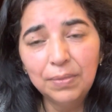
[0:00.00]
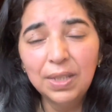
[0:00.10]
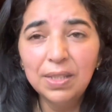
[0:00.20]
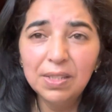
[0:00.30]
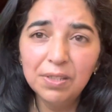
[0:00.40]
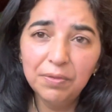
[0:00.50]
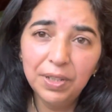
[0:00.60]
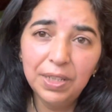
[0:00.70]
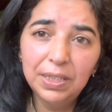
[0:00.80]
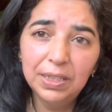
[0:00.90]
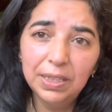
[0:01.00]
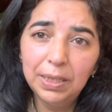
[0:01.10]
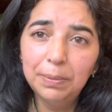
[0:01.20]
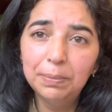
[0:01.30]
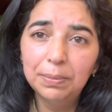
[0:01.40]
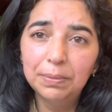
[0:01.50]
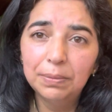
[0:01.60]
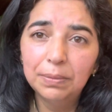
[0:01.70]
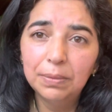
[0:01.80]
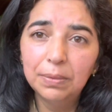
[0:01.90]
This is a very deep
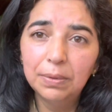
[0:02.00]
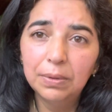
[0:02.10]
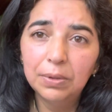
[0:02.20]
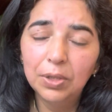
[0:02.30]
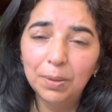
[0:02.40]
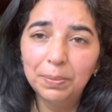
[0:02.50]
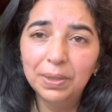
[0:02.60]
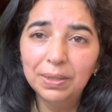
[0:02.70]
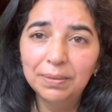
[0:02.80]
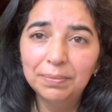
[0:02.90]
topic.